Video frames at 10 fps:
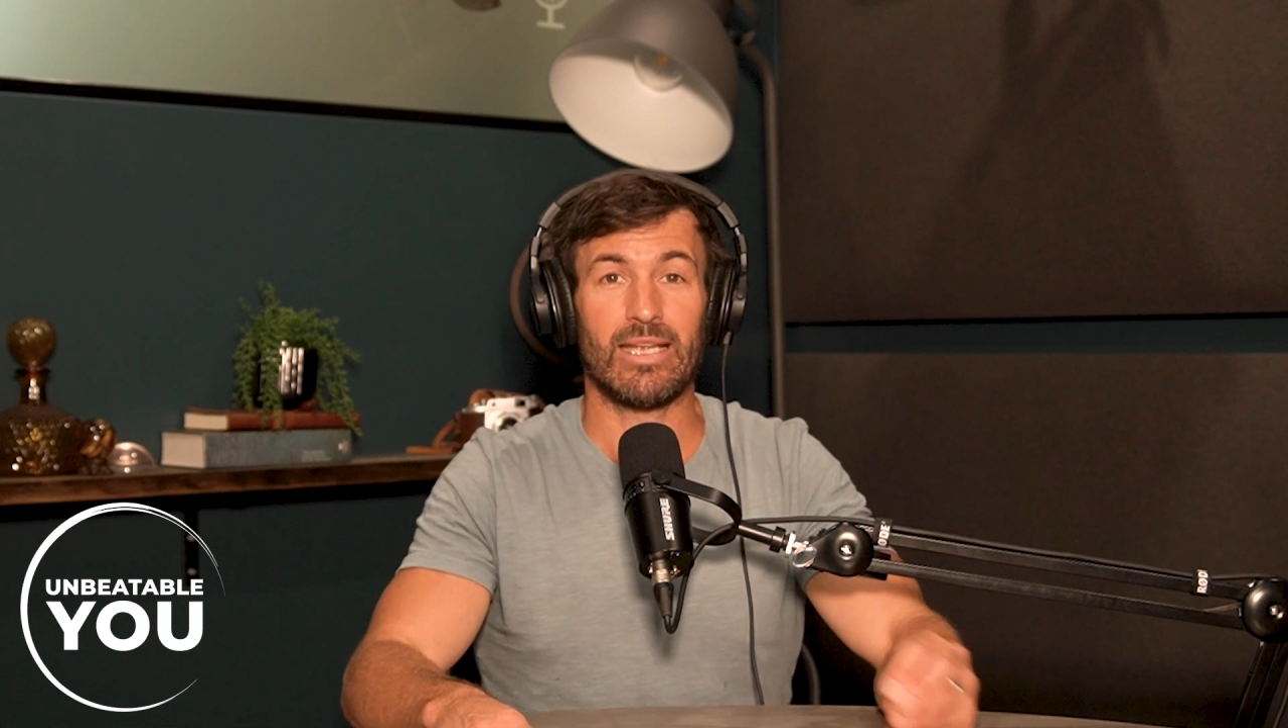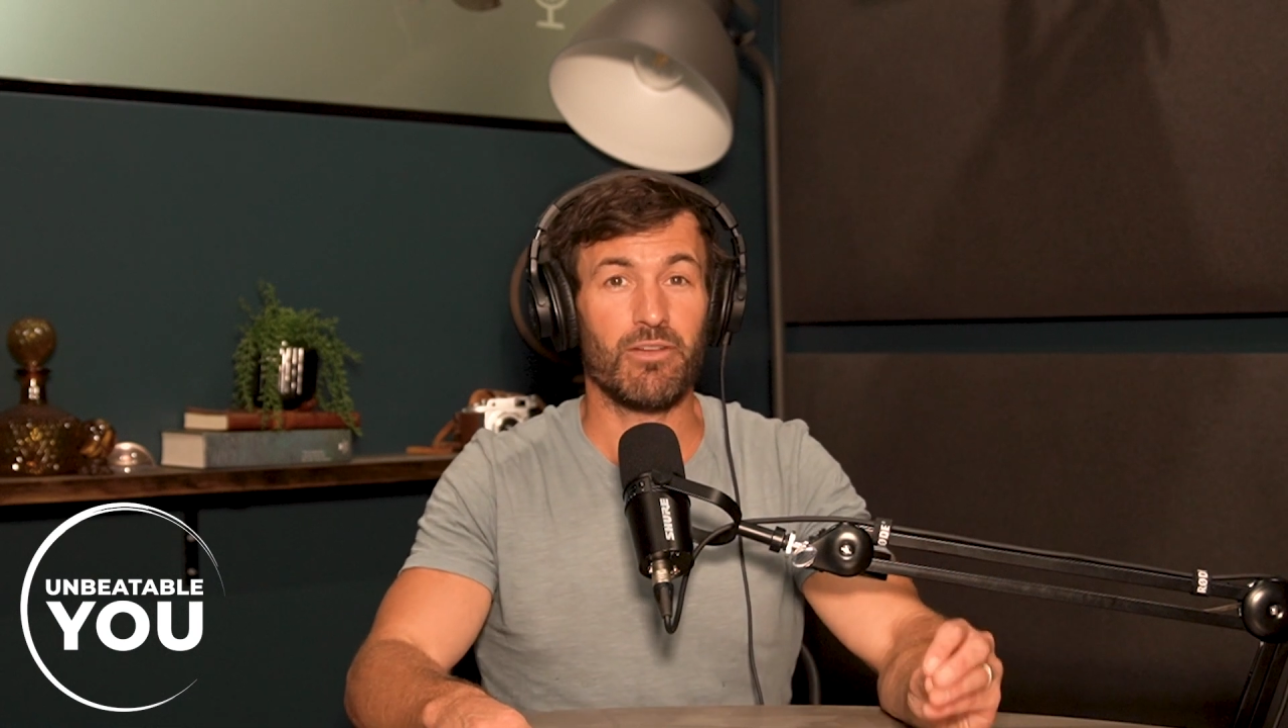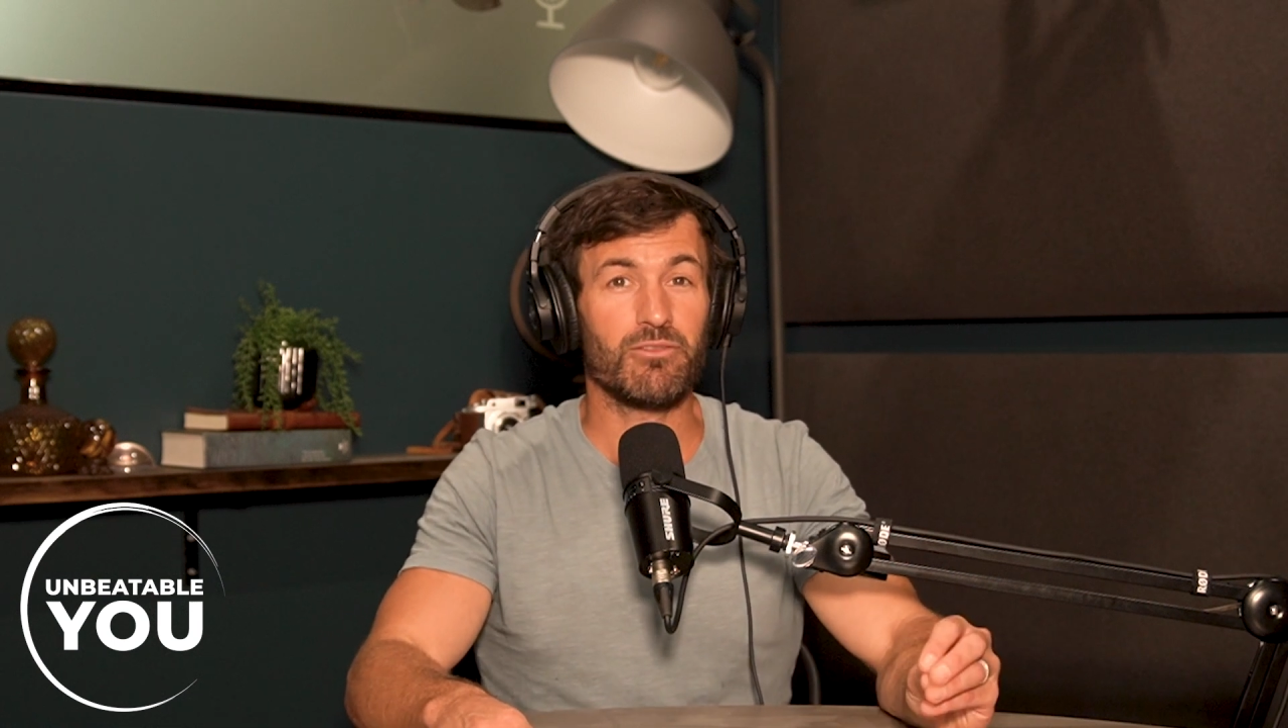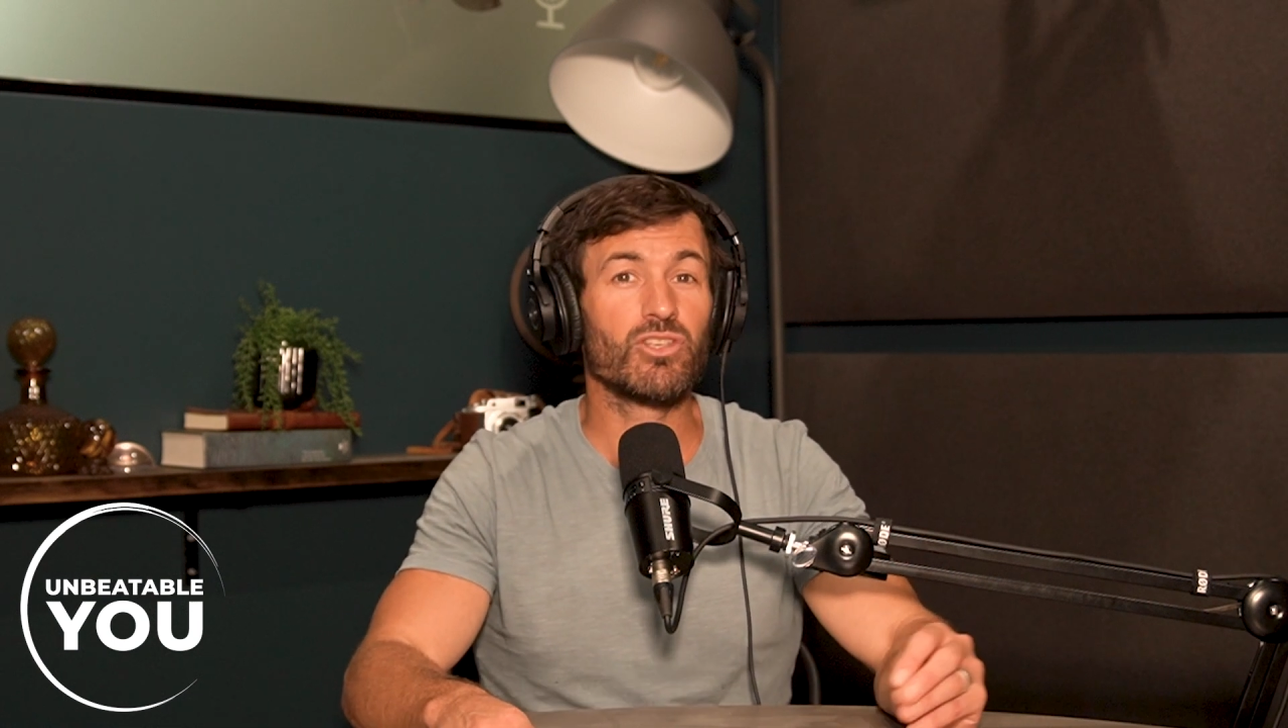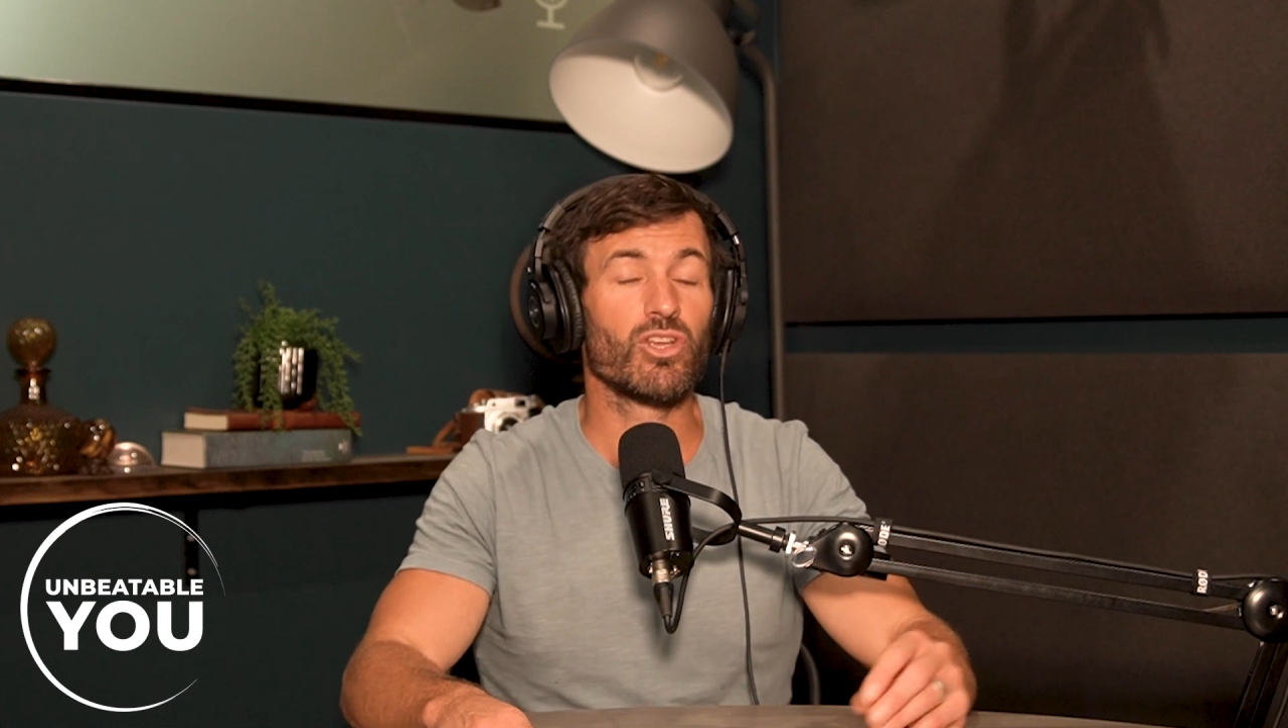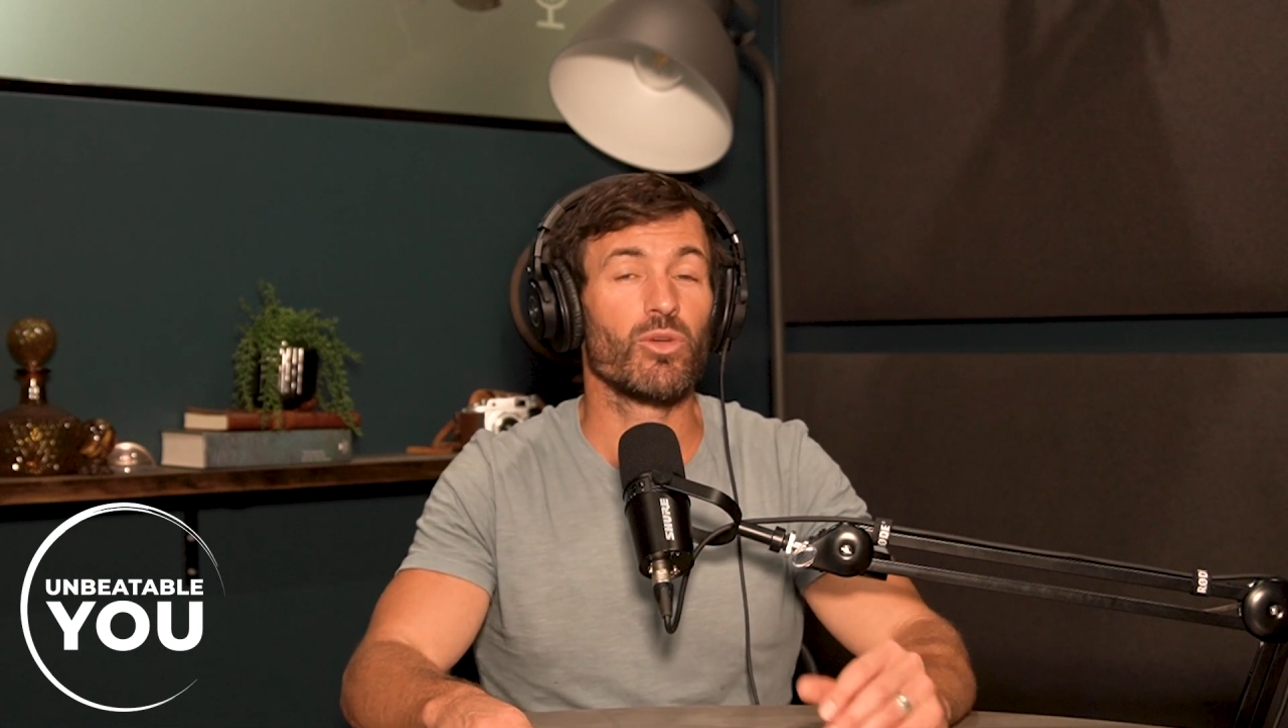gifted to